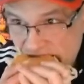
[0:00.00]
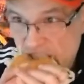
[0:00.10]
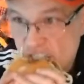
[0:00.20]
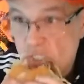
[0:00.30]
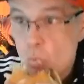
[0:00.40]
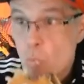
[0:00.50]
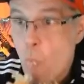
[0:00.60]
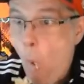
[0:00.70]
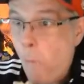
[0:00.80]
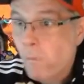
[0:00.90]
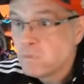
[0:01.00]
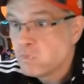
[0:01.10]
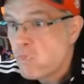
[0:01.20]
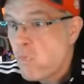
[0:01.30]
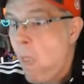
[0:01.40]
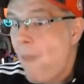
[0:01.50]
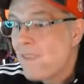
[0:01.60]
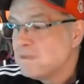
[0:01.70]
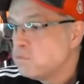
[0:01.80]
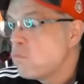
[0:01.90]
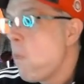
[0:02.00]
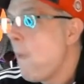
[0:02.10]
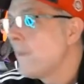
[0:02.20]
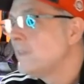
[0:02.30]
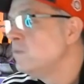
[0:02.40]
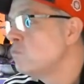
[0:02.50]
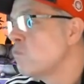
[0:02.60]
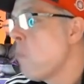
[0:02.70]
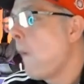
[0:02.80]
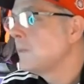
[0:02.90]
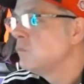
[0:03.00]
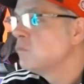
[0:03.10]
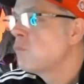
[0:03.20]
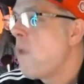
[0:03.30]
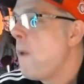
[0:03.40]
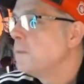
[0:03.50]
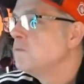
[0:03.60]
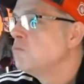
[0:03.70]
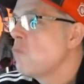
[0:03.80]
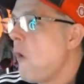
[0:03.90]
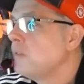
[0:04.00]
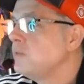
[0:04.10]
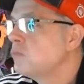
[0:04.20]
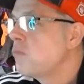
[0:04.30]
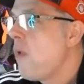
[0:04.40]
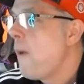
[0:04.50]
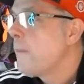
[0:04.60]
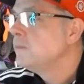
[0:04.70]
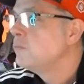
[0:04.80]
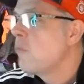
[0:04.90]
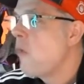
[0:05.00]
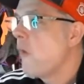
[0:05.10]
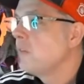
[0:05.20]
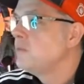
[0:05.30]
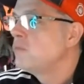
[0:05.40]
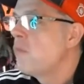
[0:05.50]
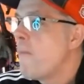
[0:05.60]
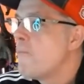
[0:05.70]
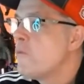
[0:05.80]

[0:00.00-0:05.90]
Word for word: I'll let you guys know. Stuff X for two dollars says hello on Rumble. Hello, Stuff X.